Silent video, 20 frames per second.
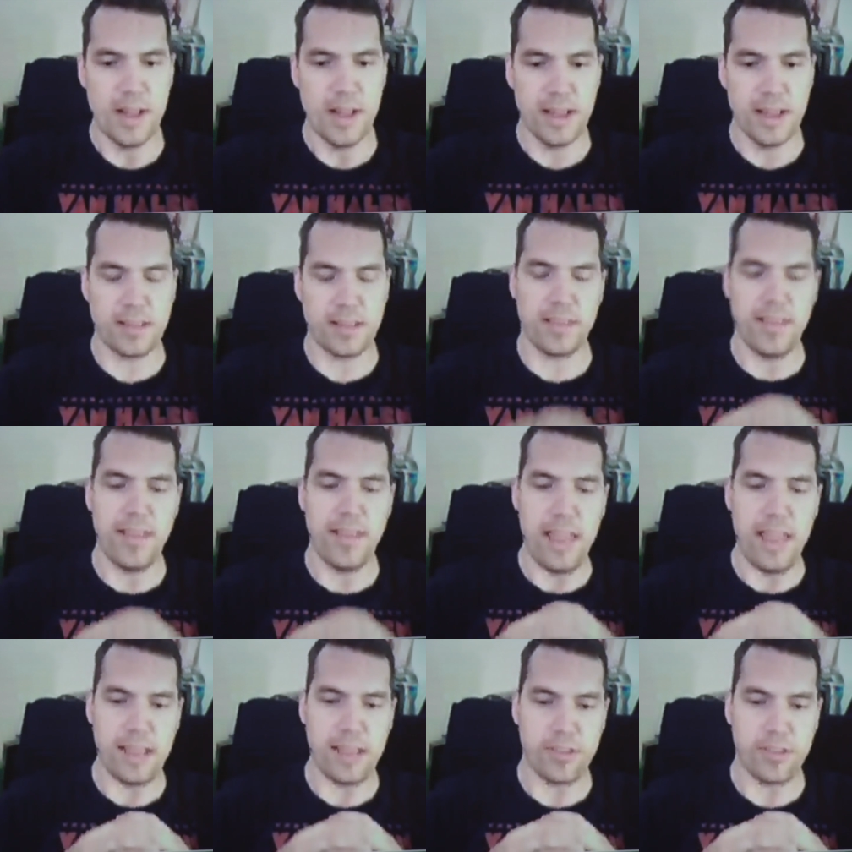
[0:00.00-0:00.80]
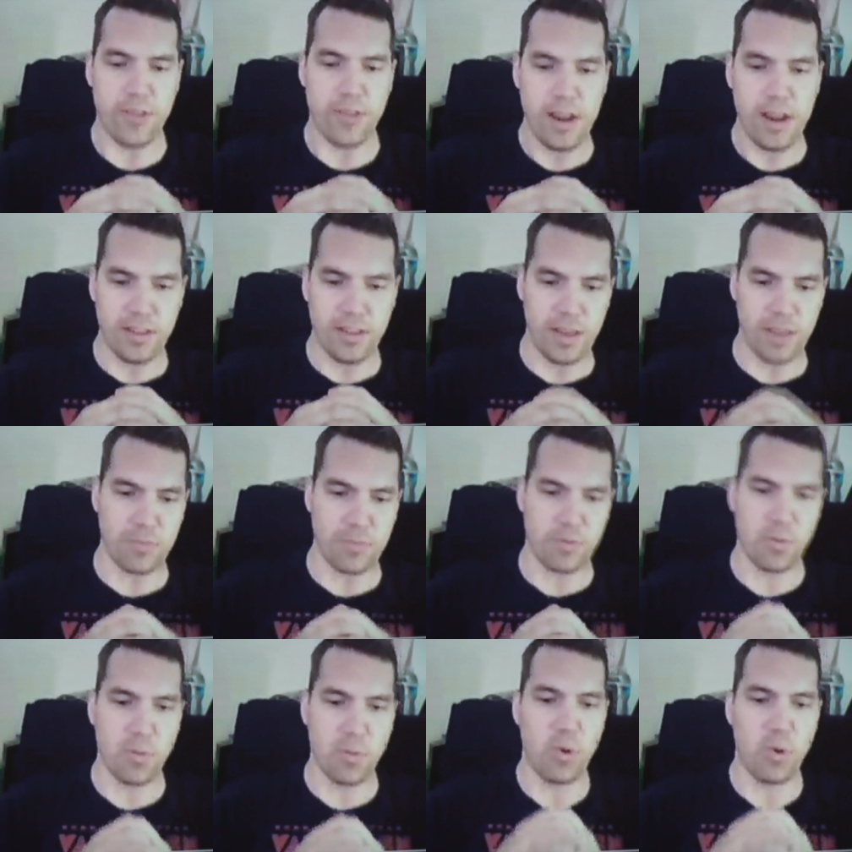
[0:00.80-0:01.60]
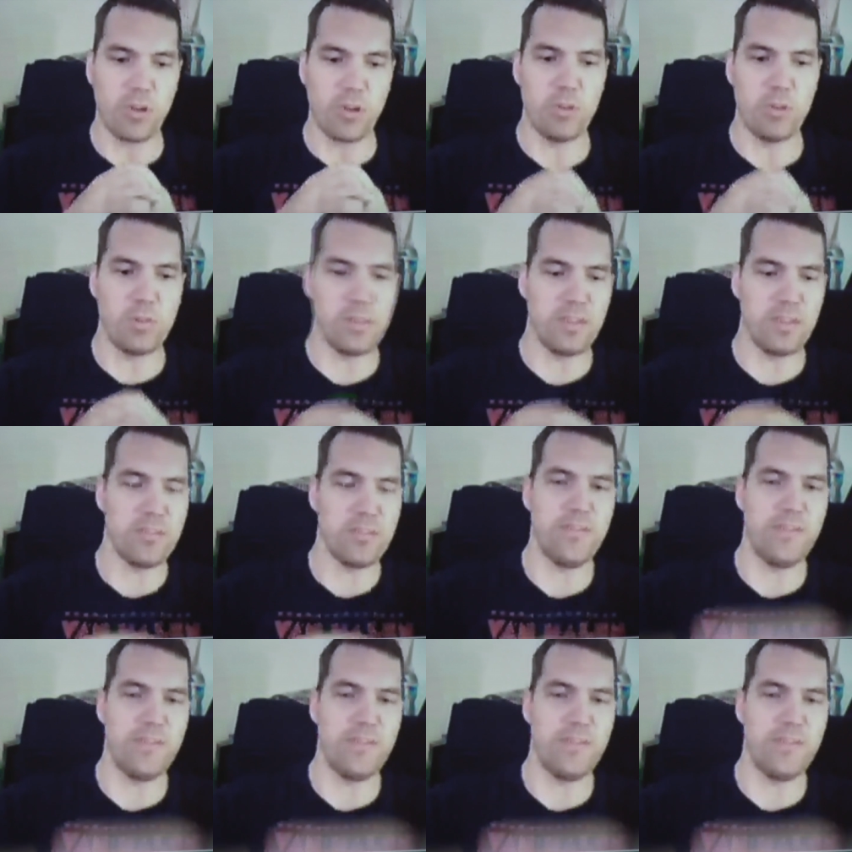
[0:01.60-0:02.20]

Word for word: Instead, strategy games reward you with this